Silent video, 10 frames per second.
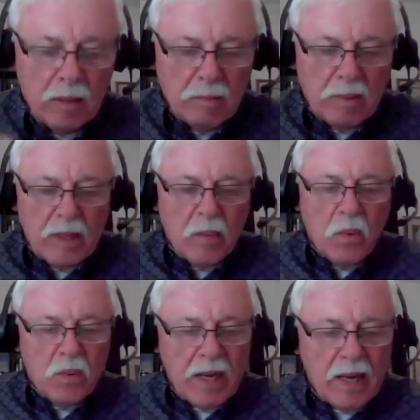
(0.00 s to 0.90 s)
But they
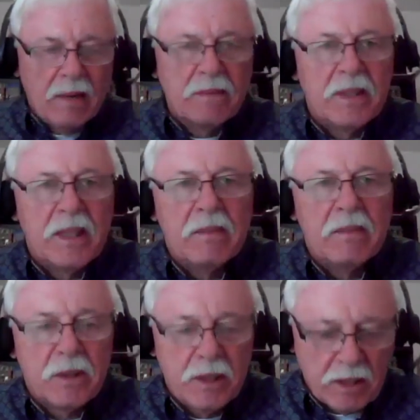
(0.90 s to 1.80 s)
won't have the
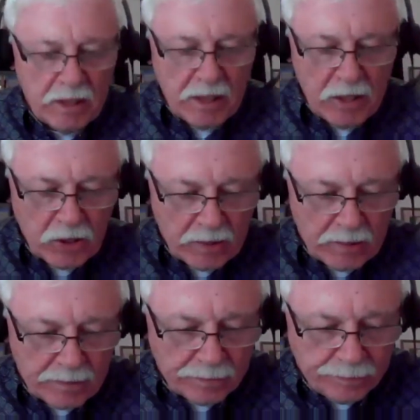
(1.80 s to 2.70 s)
evil inclination.
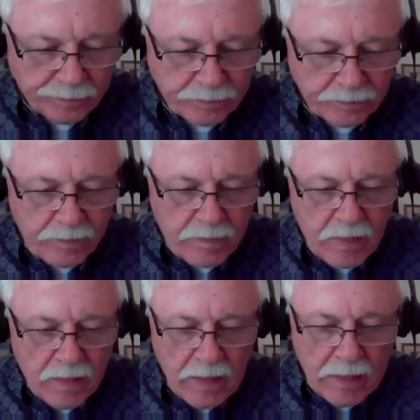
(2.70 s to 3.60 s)

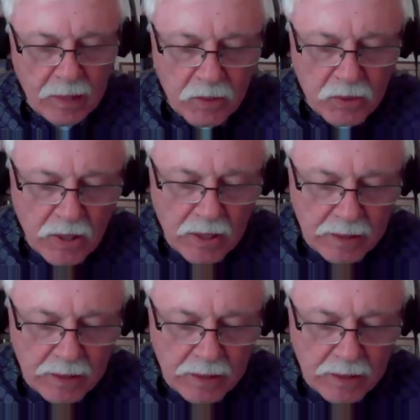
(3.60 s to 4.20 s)
And it goes on